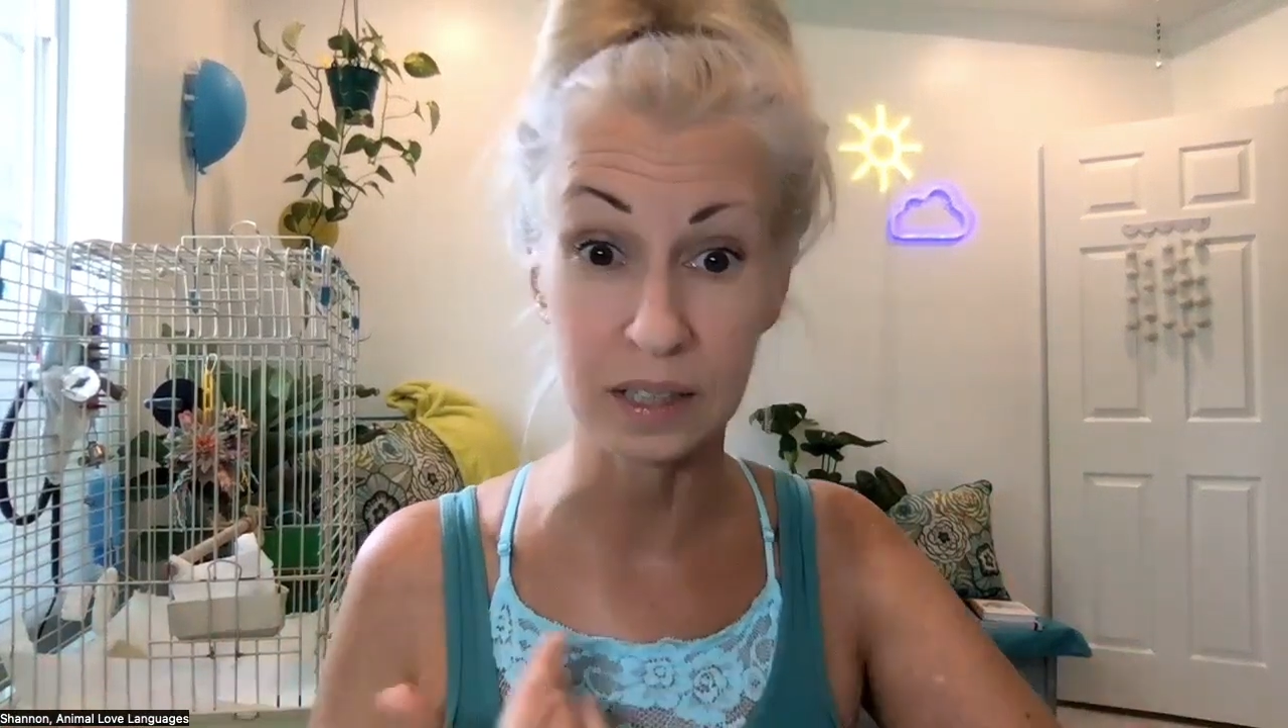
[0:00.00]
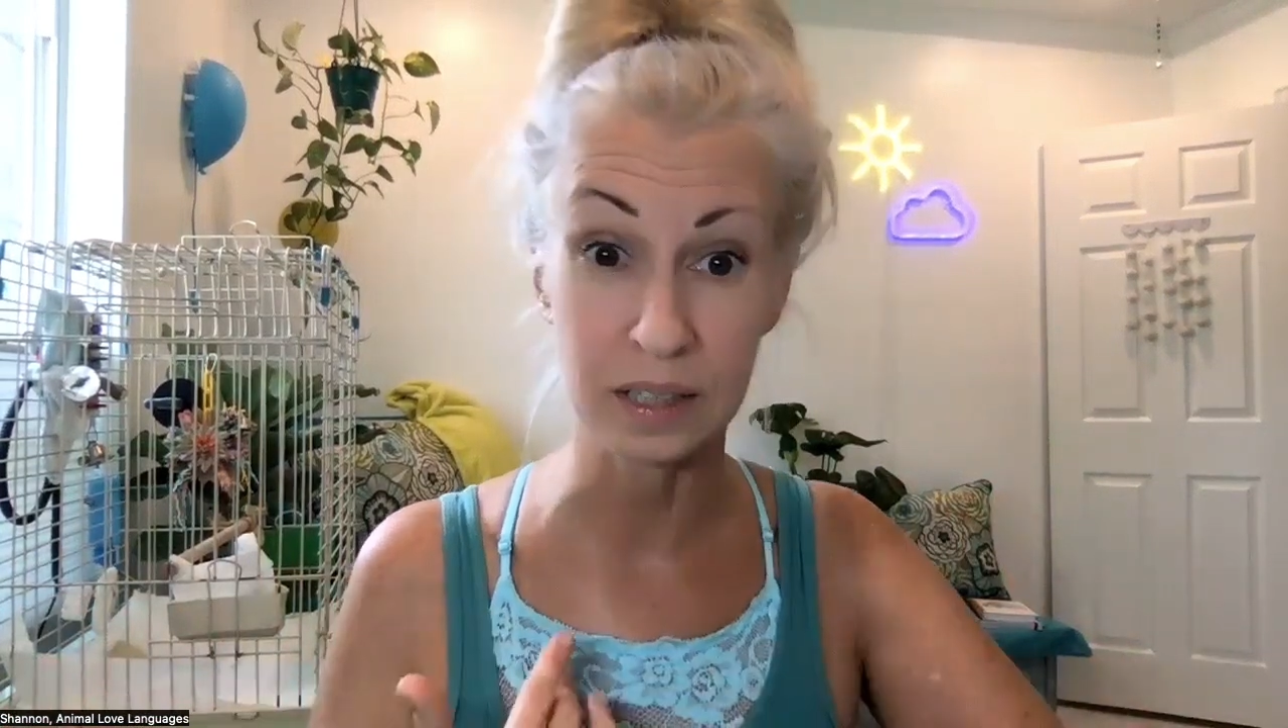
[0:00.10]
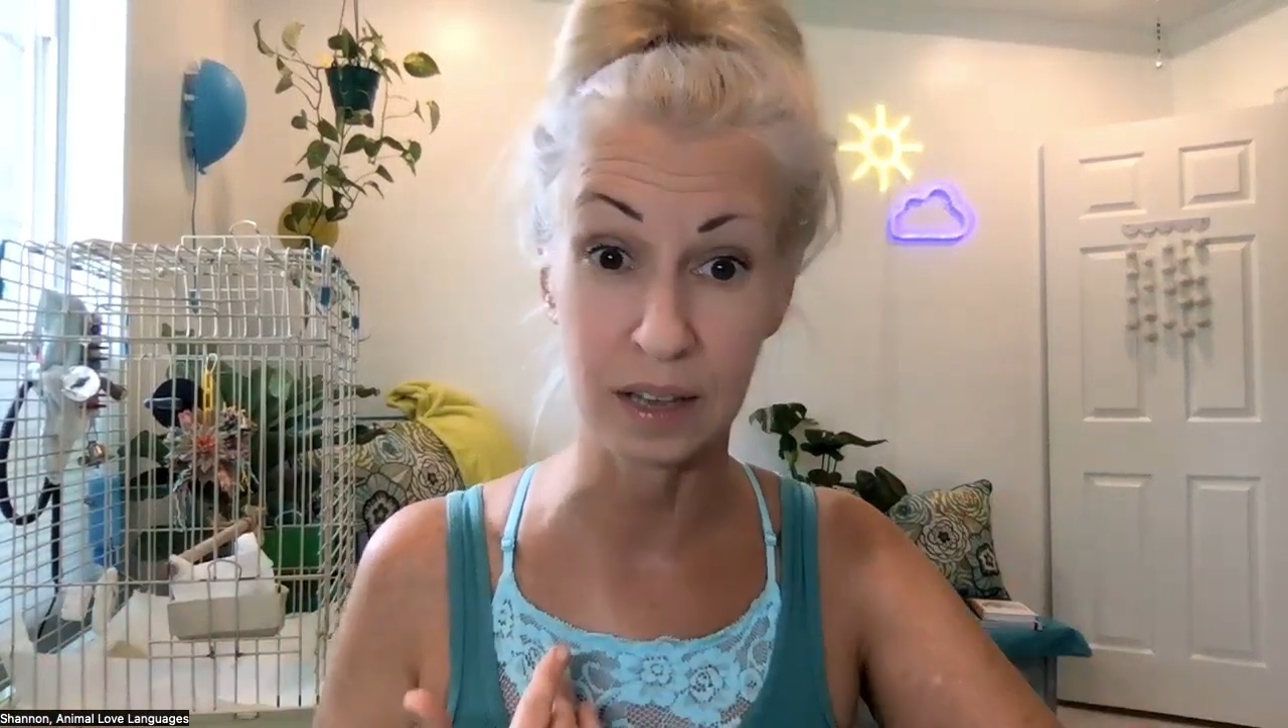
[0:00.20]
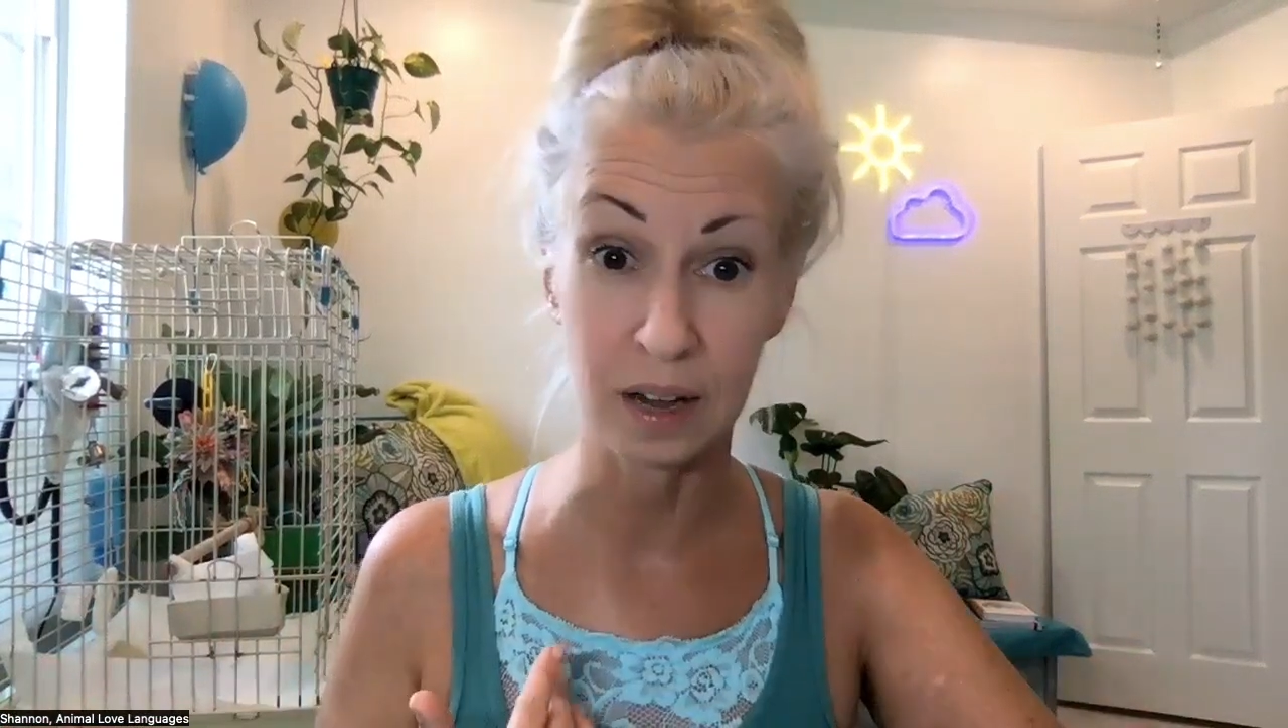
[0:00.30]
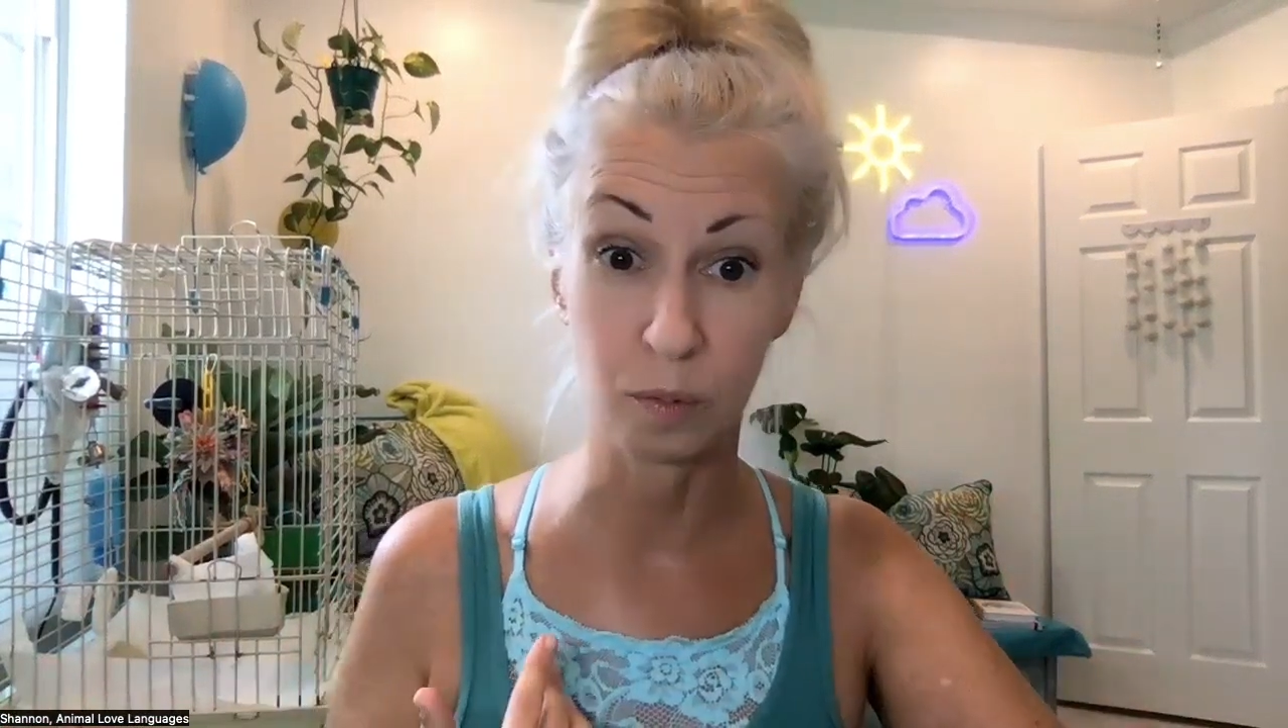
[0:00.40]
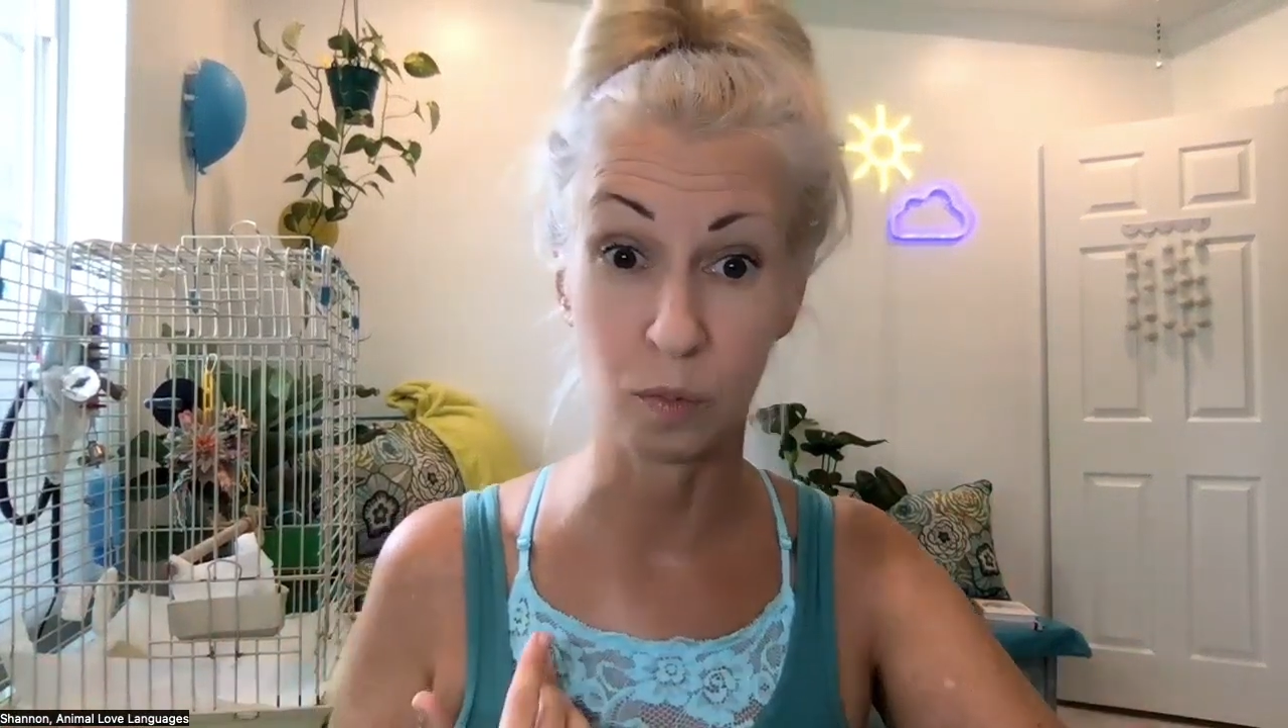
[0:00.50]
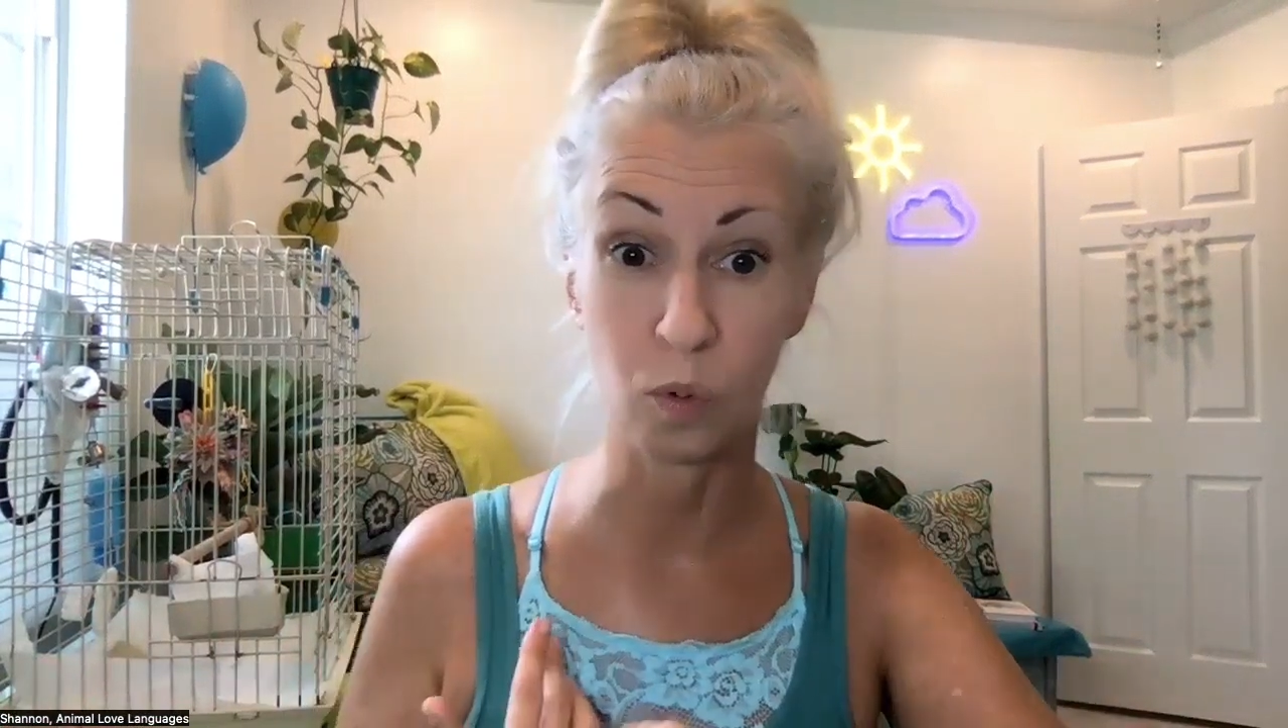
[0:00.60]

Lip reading: to them